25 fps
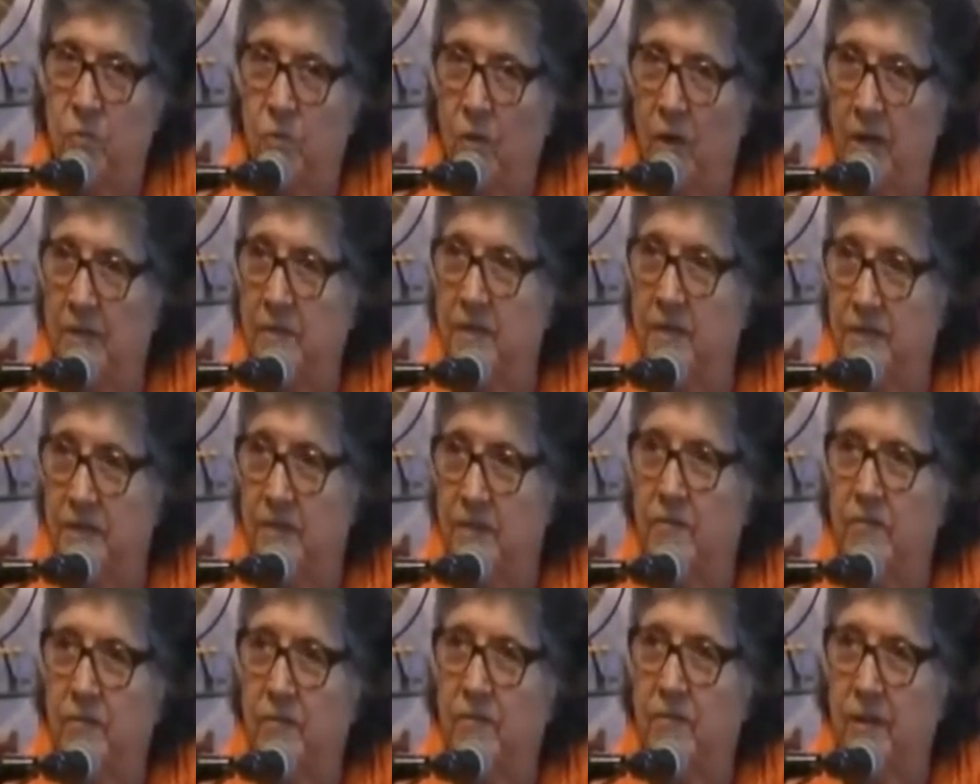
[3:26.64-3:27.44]

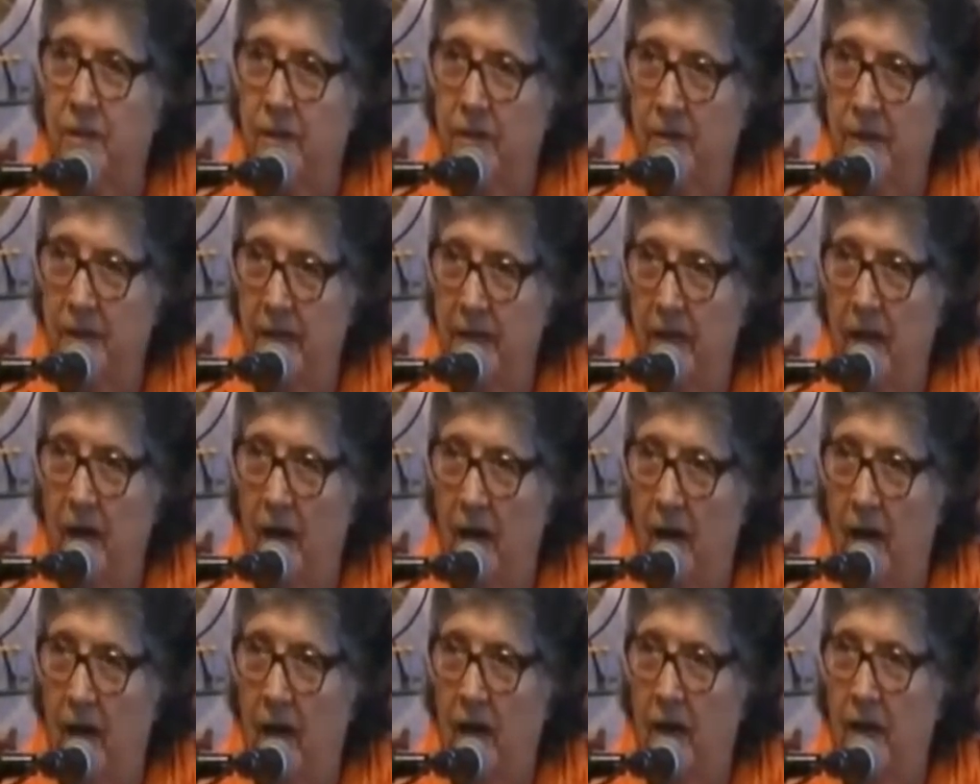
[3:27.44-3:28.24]
runs very
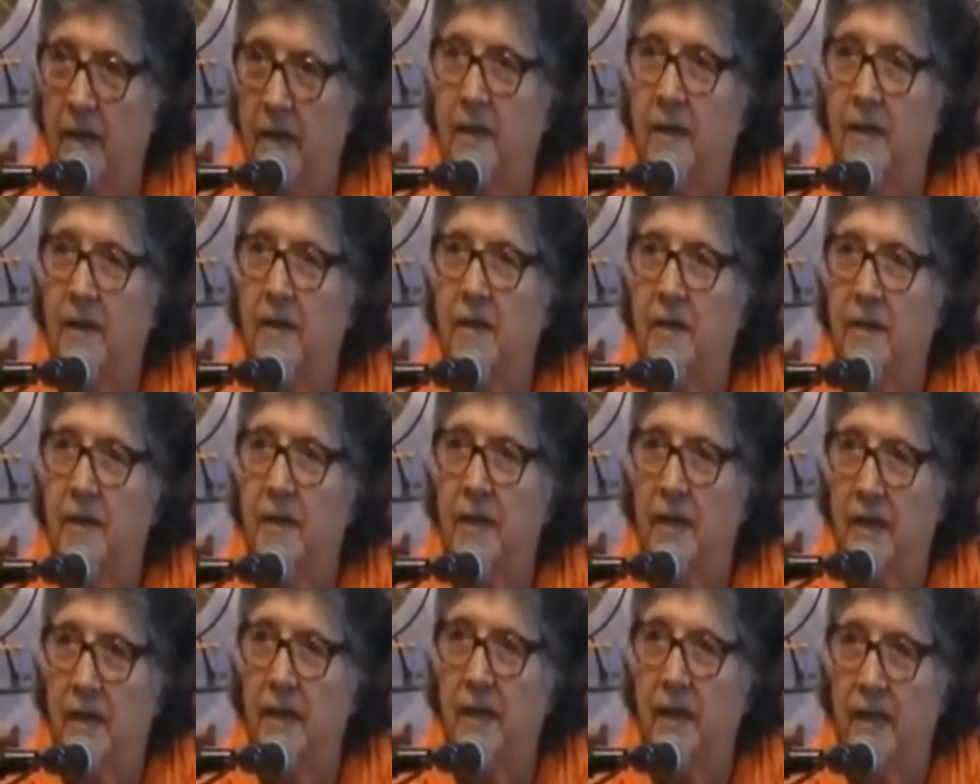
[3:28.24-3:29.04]
high
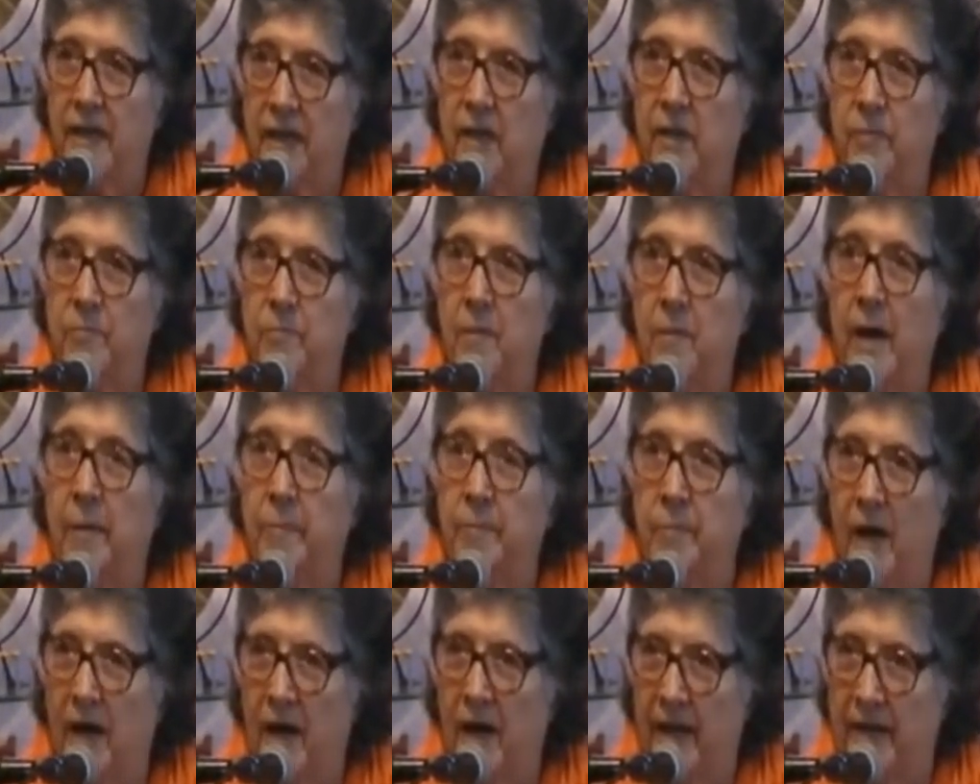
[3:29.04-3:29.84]
in my
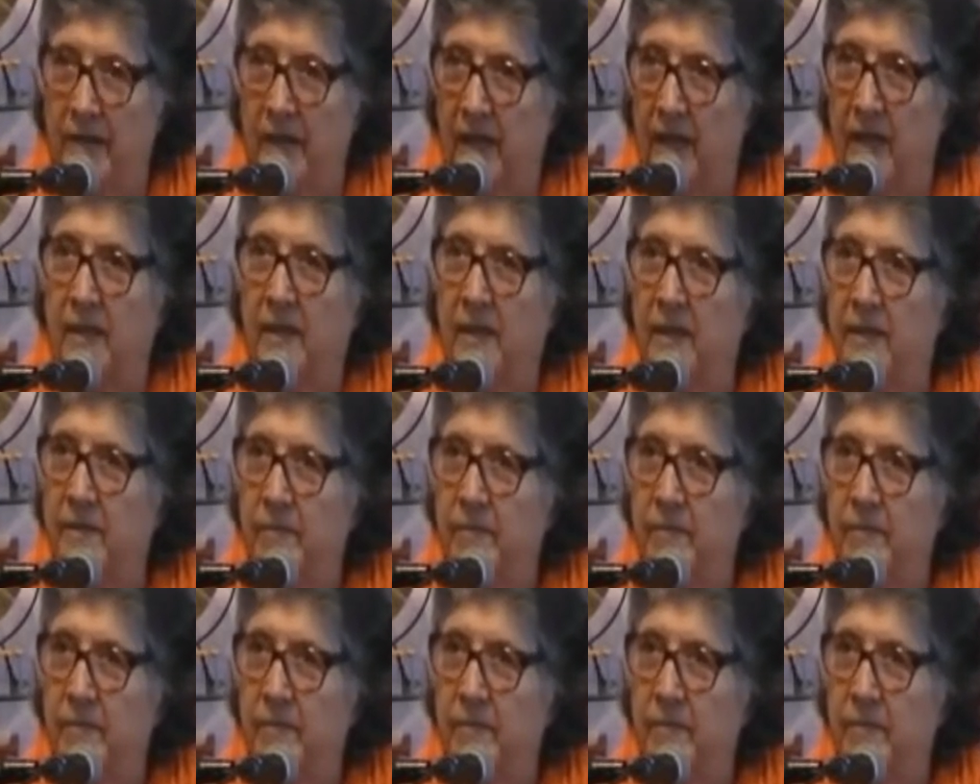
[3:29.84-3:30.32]
body.